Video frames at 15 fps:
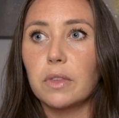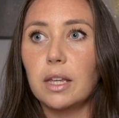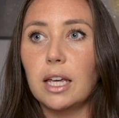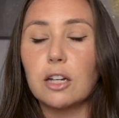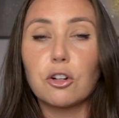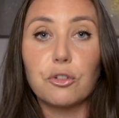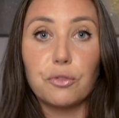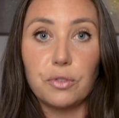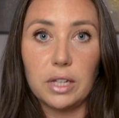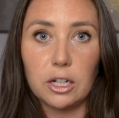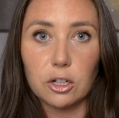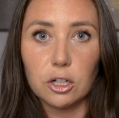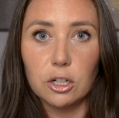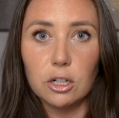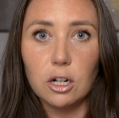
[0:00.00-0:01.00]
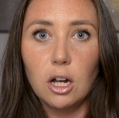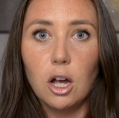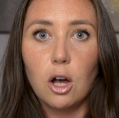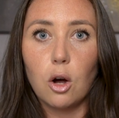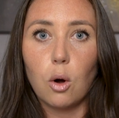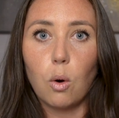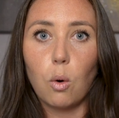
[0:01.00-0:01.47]
interfere
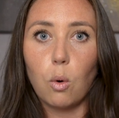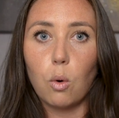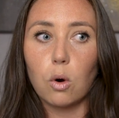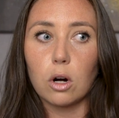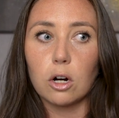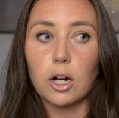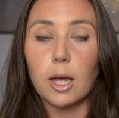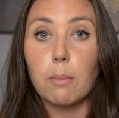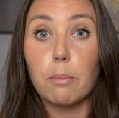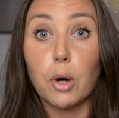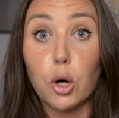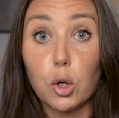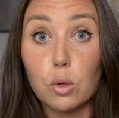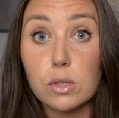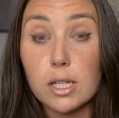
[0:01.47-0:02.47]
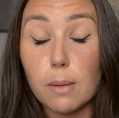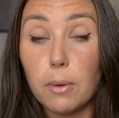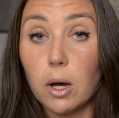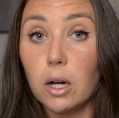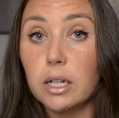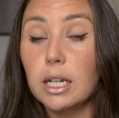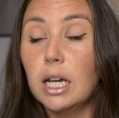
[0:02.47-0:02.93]
or impose
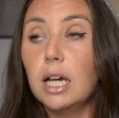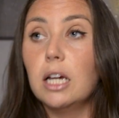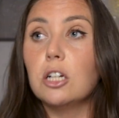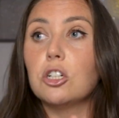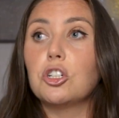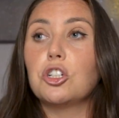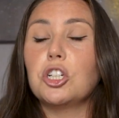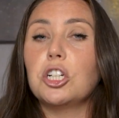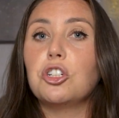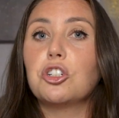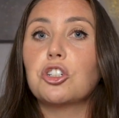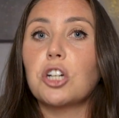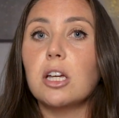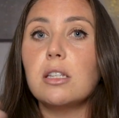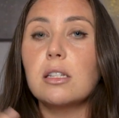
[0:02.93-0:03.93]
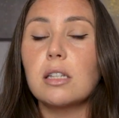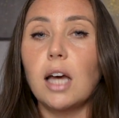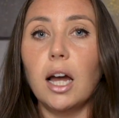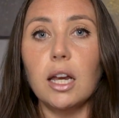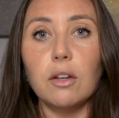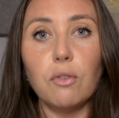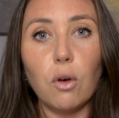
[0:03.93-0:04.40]
upon. She just
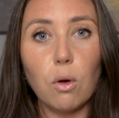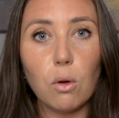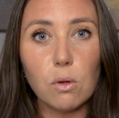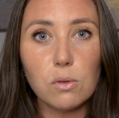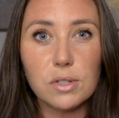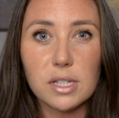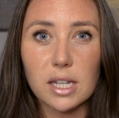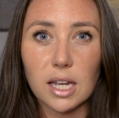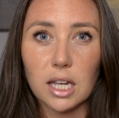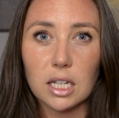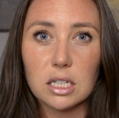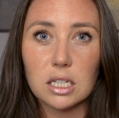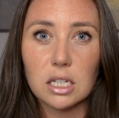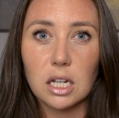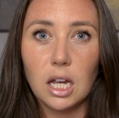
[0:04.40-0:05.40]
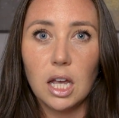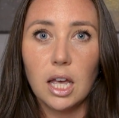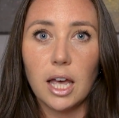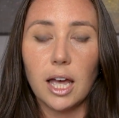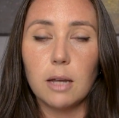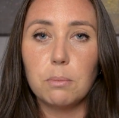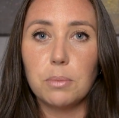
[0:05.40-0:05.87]
kind of holds it.
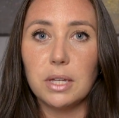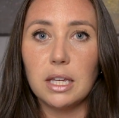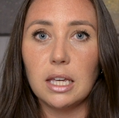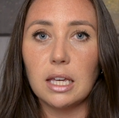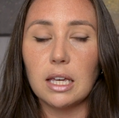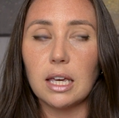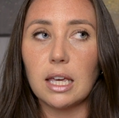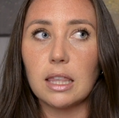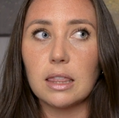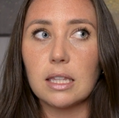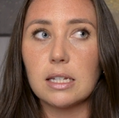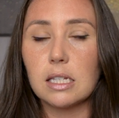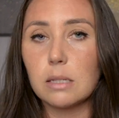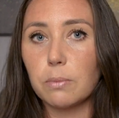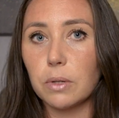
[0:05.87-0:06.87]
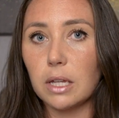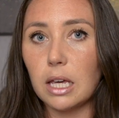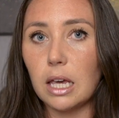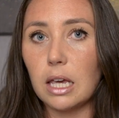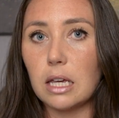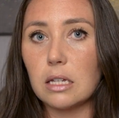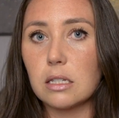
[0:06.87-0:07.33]
And being in this
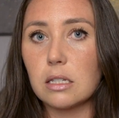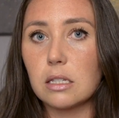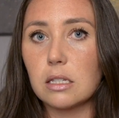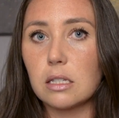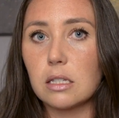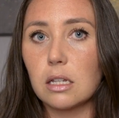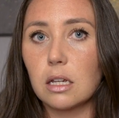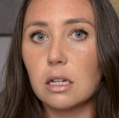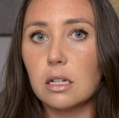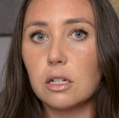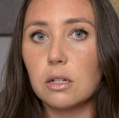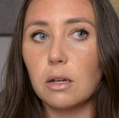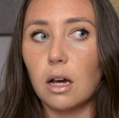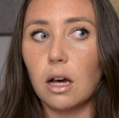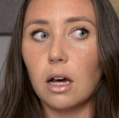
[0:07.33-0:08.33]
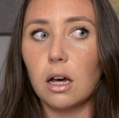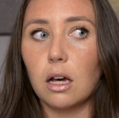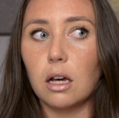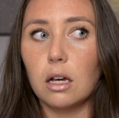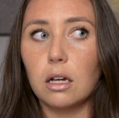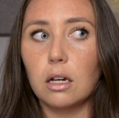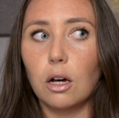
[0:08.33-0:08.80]
place,
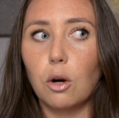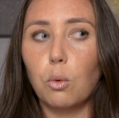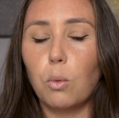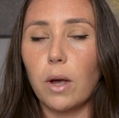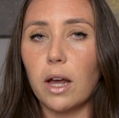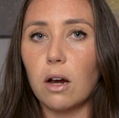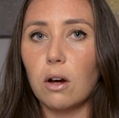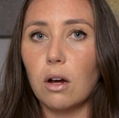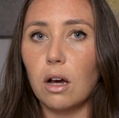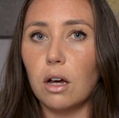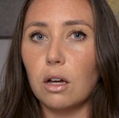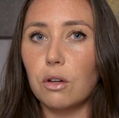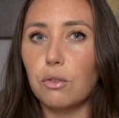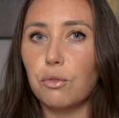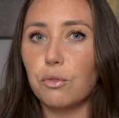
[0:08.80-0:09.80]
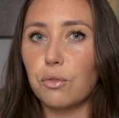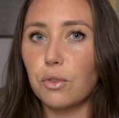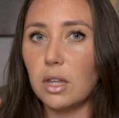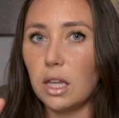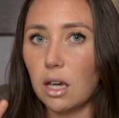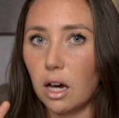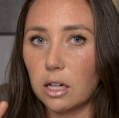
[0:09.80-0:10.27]
aware of
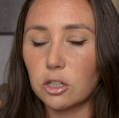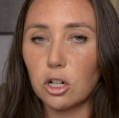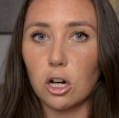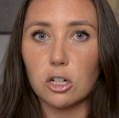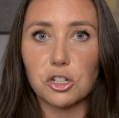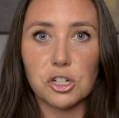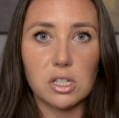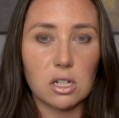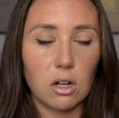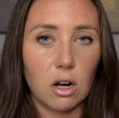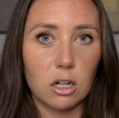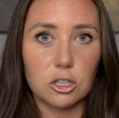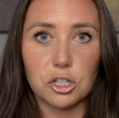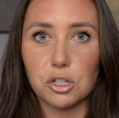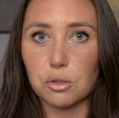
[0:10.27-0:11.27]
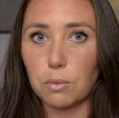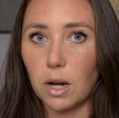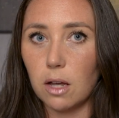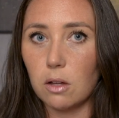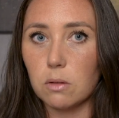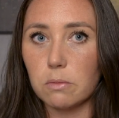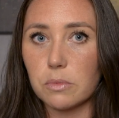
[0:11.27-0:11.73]
the unconscious and conscious
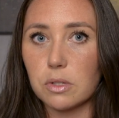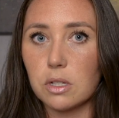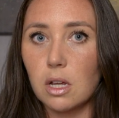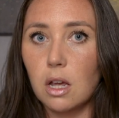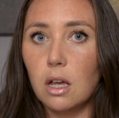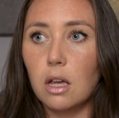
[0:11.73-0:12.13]
realms,